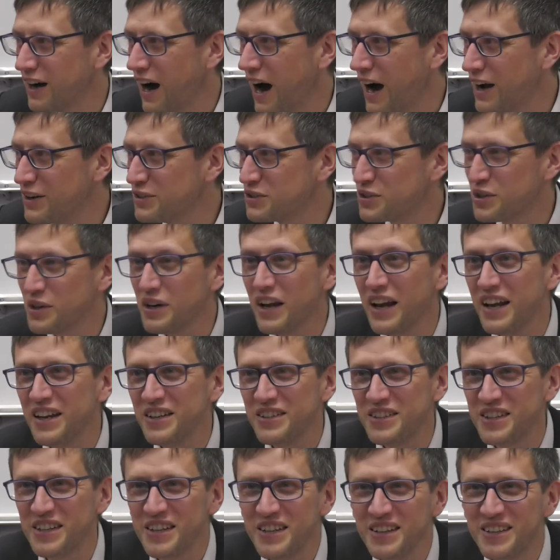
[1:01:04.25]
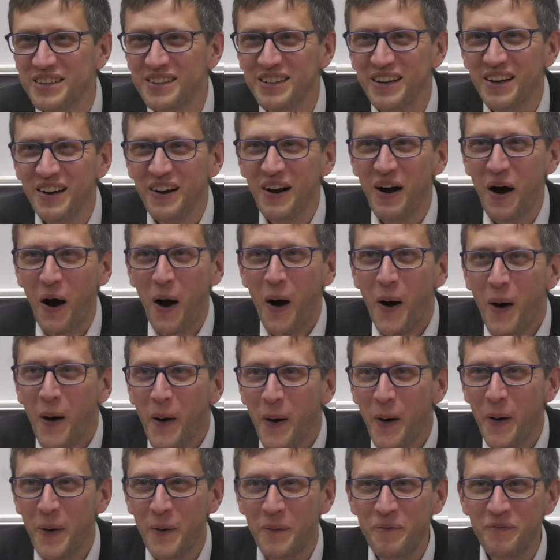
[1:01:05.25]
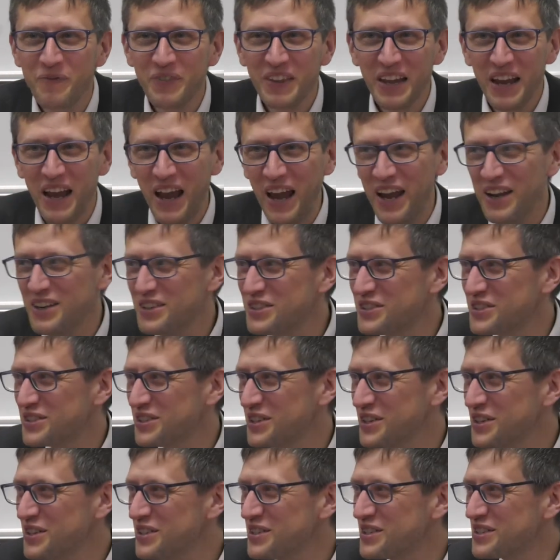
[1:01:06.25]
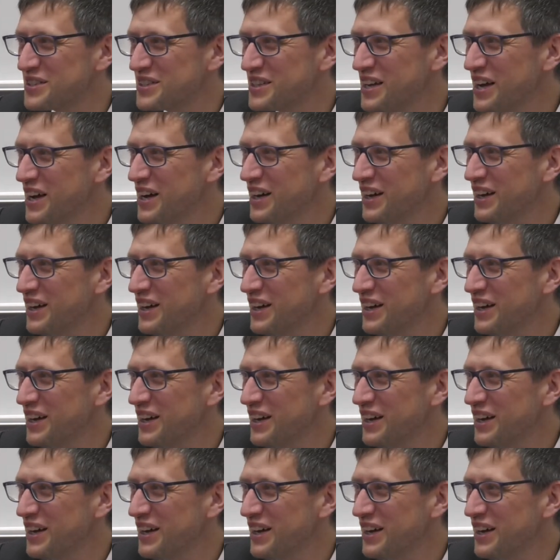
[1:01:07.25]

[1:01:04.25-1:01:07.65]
isolated instance.